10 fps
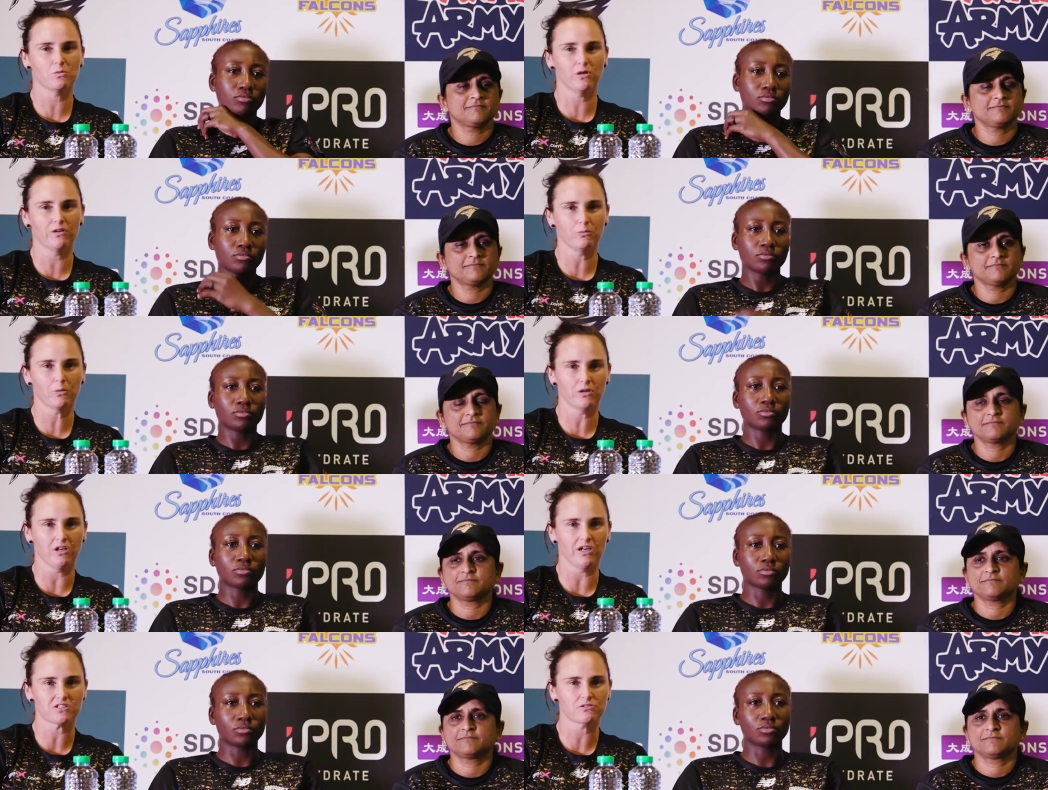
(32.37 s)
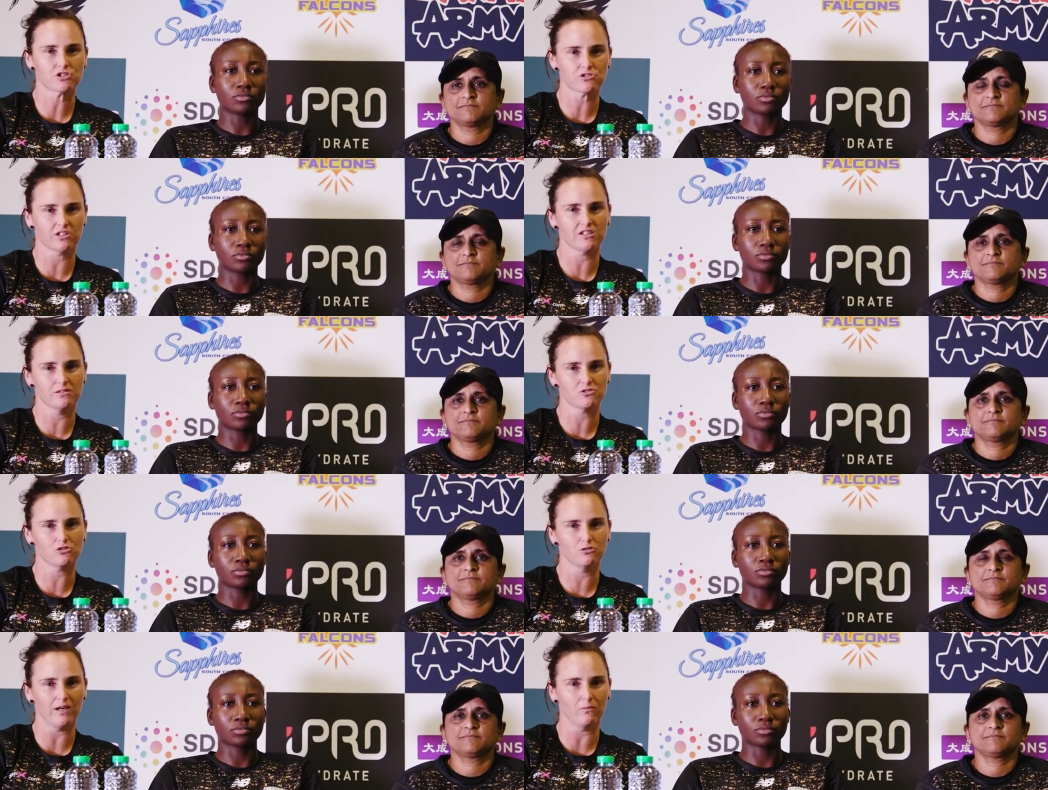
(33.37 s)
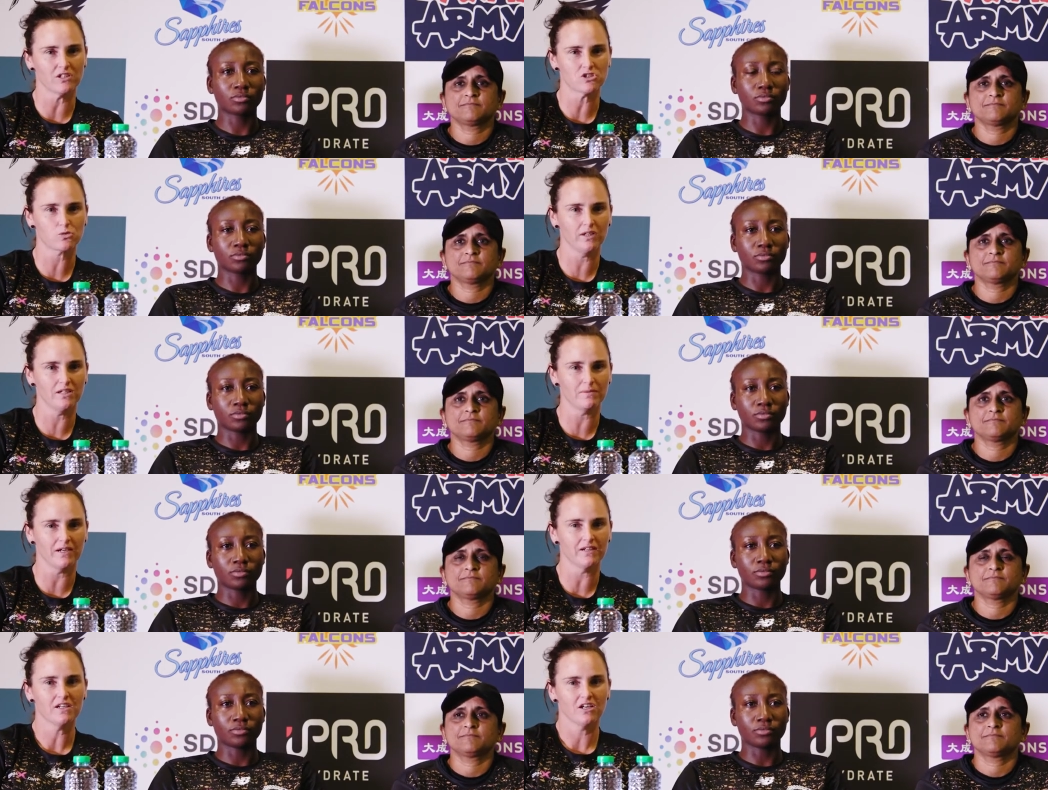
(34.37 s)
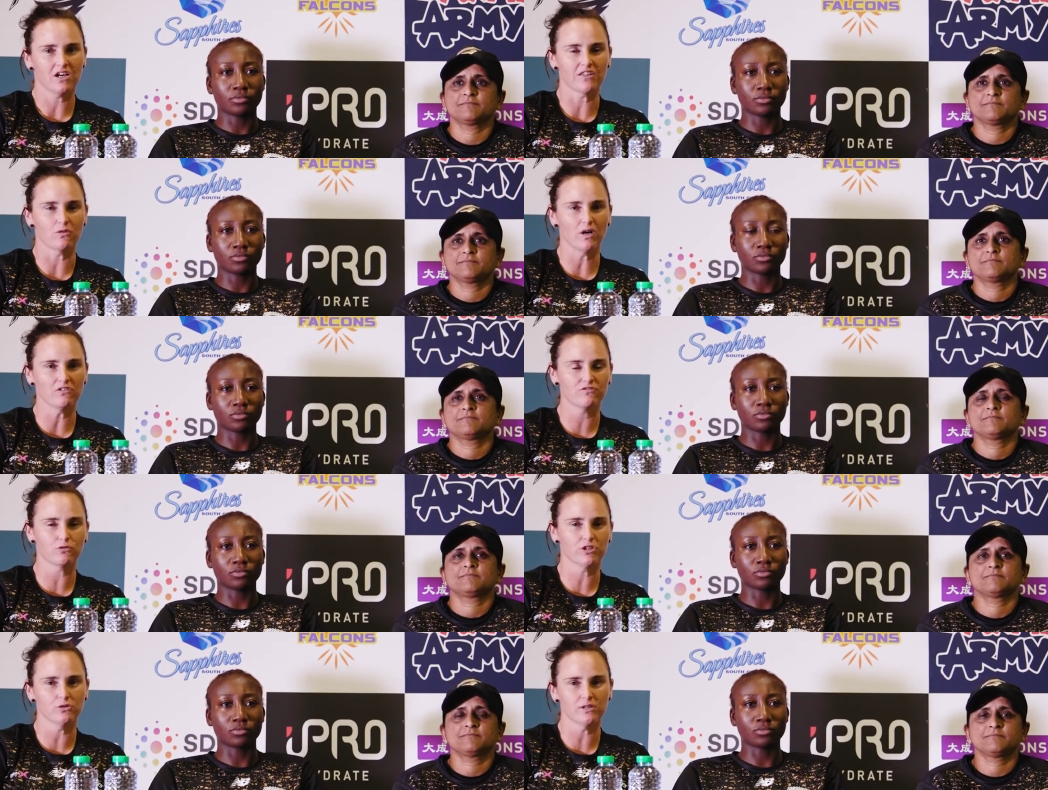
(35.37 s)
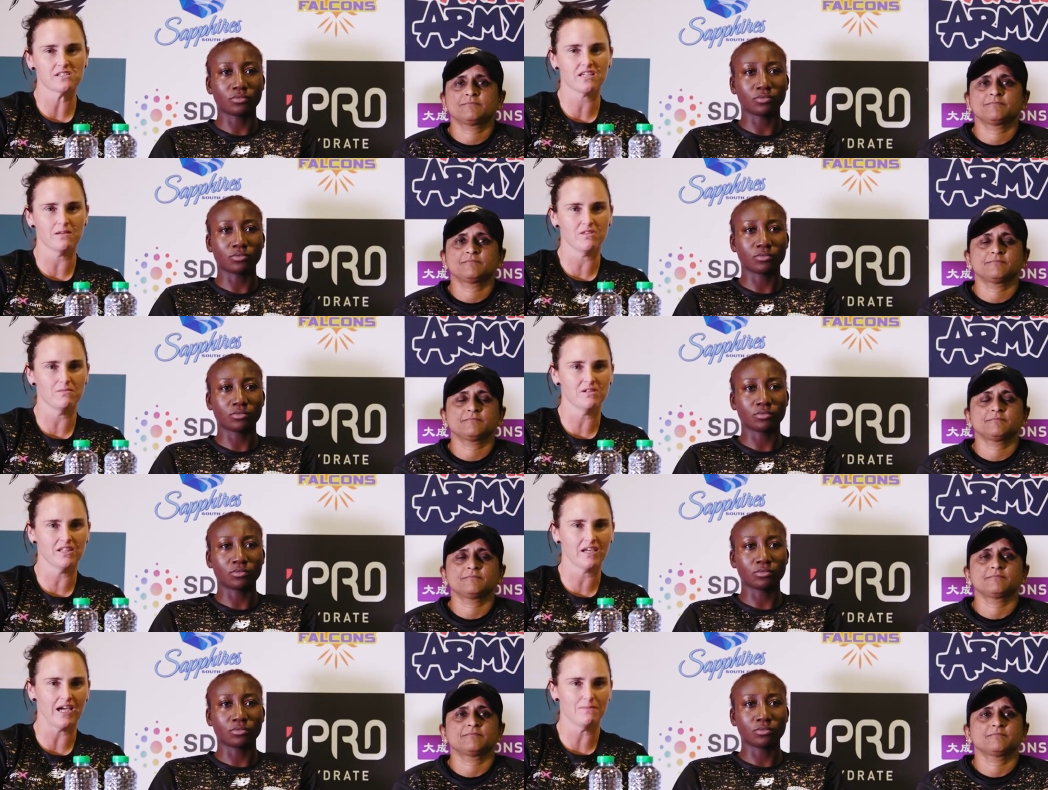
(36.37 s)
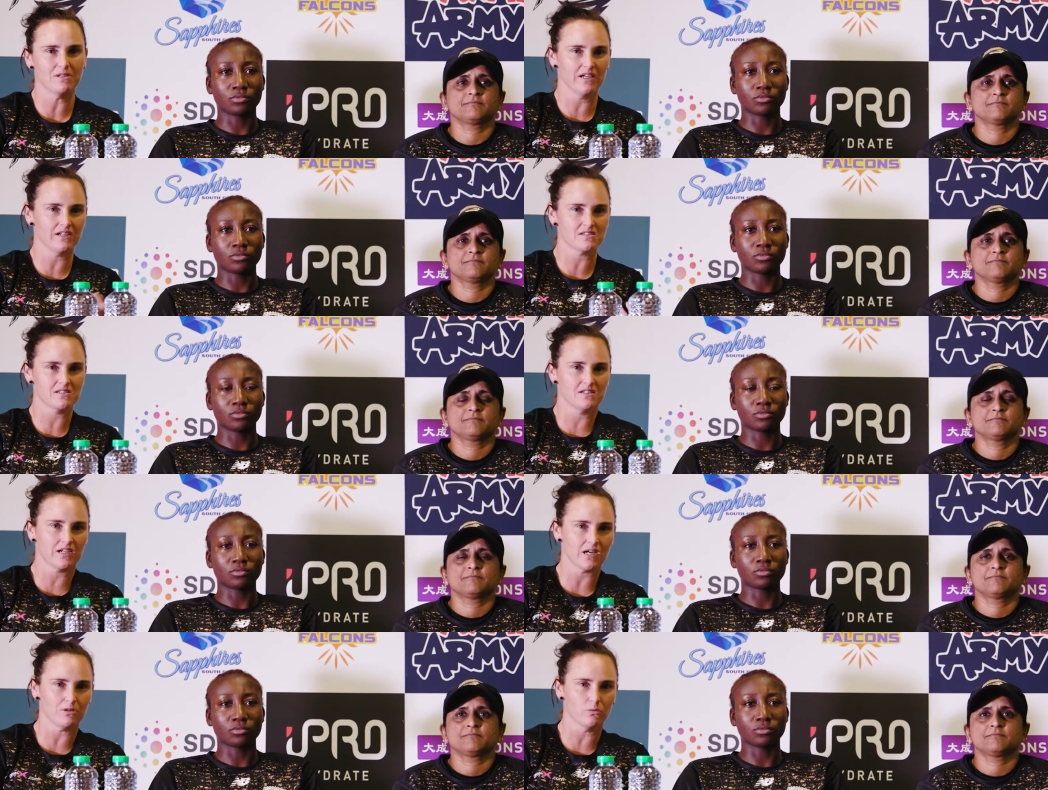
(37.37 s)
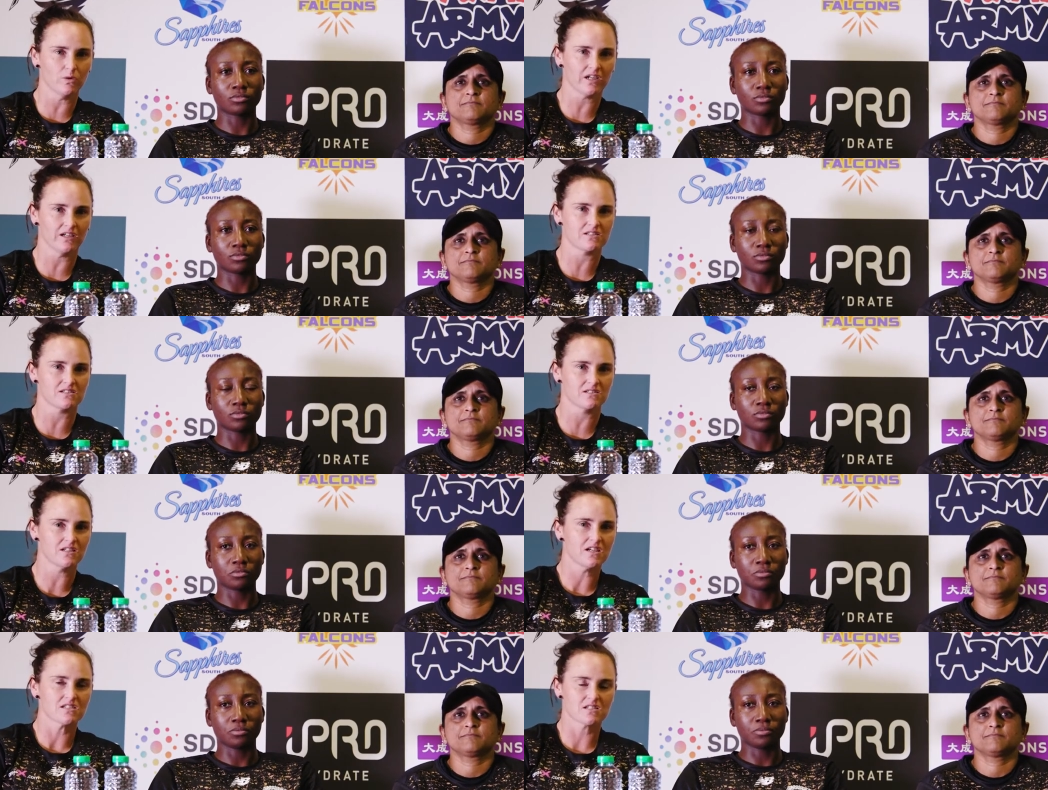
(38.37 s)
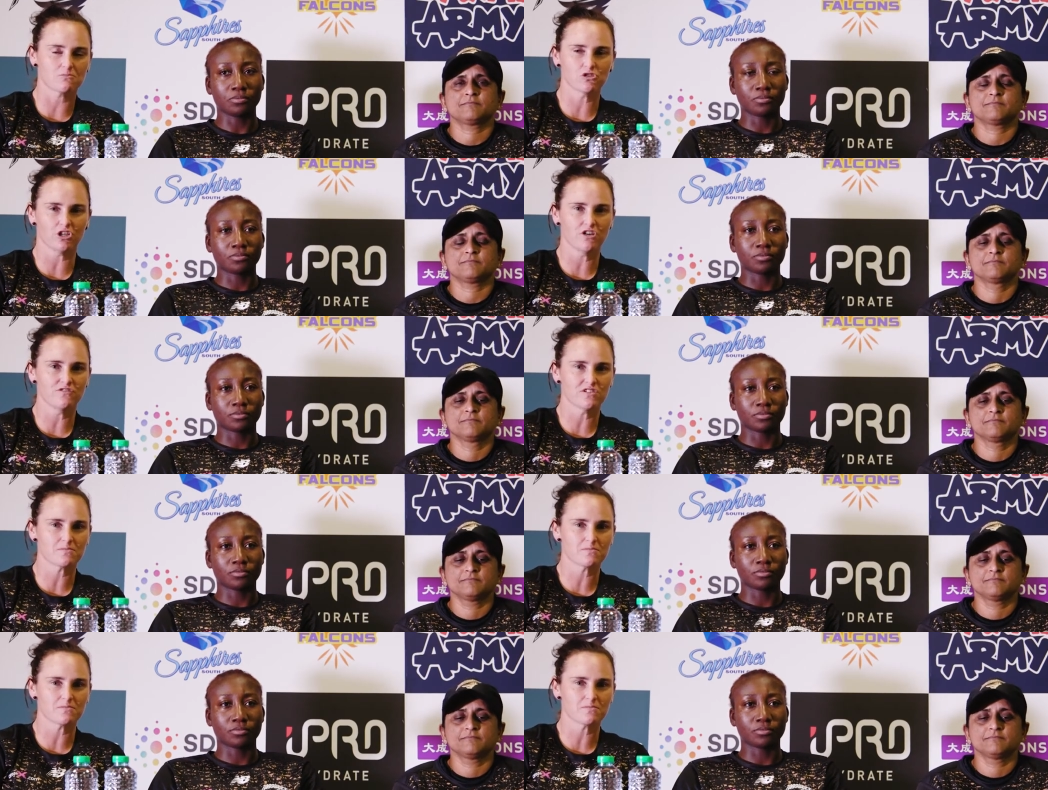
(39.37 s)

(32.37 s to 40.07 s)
Speaker 1: we were in, we would like to restrict them to about one twenty, but I think one forty always kept them in the game, and they just needed a couple of wickets and some good overs.